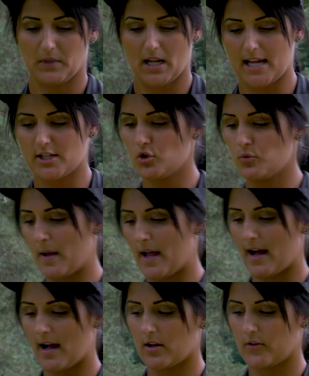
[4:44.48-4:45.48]
I do
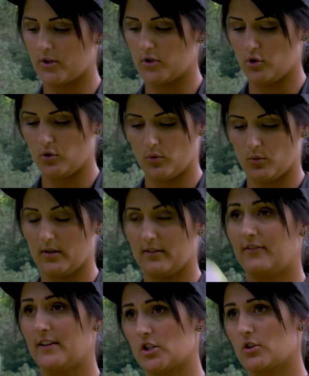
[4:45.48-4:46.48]
bag the new
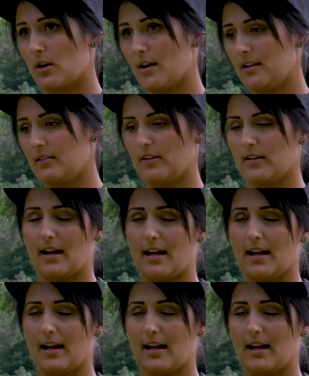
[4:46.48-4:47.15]
Fission CRAVE.